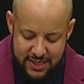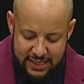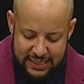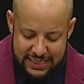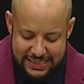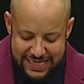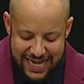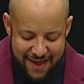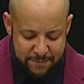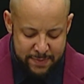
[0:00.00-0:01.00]
Kids that
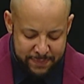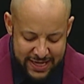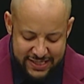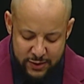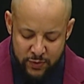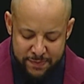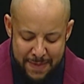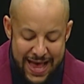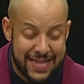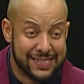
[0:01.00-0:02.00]
have been painted with
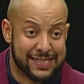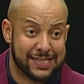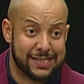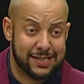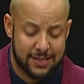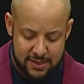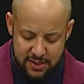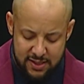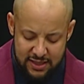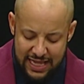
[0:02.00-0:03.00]
masks
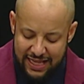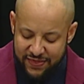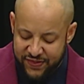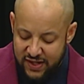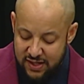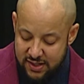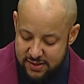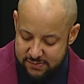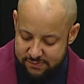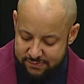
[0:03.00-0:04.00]
like thug,
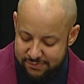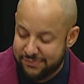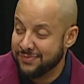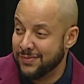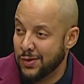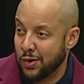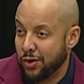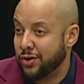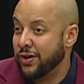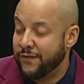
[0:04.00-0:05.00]
or
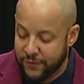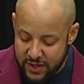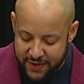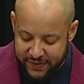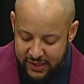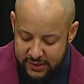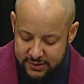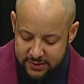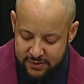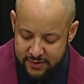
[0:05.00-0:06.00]
good for nothing,
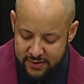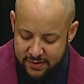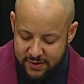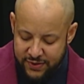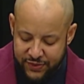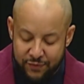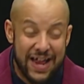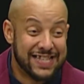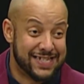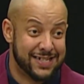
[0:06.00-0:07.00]

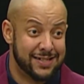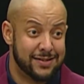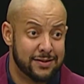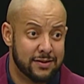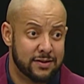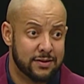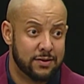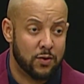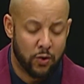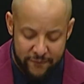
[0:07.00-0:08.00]
threat,
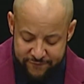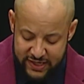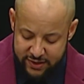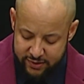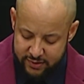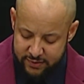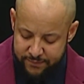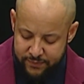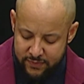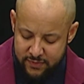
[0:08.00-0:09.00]
or fear.
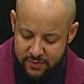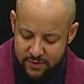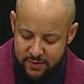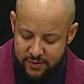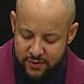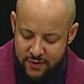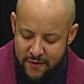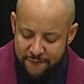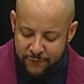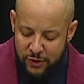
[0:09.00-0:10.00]

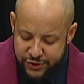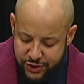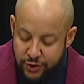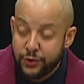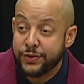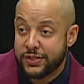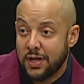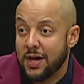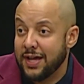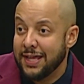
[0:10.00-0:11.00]
First, you
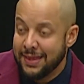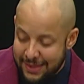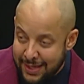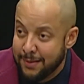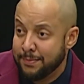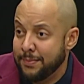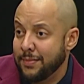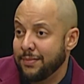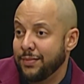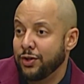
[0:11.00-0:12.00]
saw in them
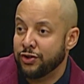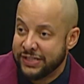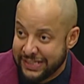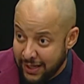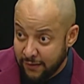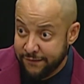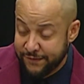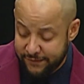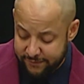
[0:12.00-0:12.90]
yourself,